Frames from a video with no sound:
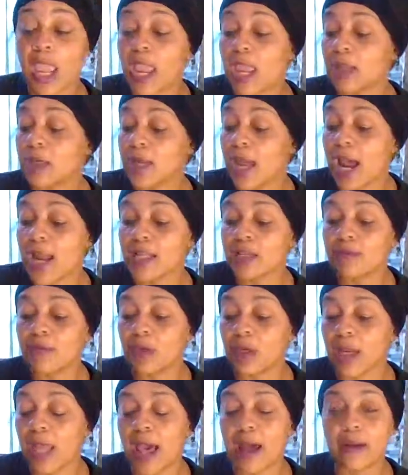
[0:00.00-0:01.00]
And not even
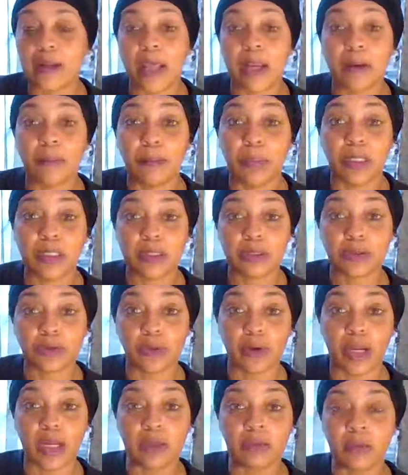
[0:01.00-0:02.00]
allow that to bust the
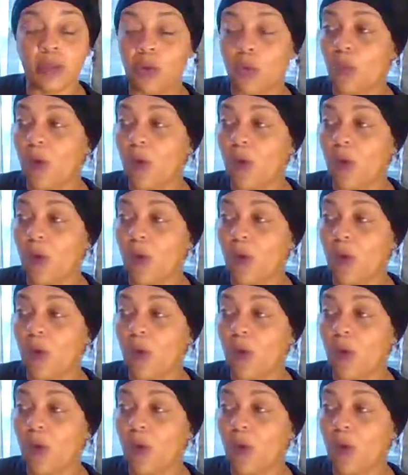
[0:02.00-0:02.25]
grape.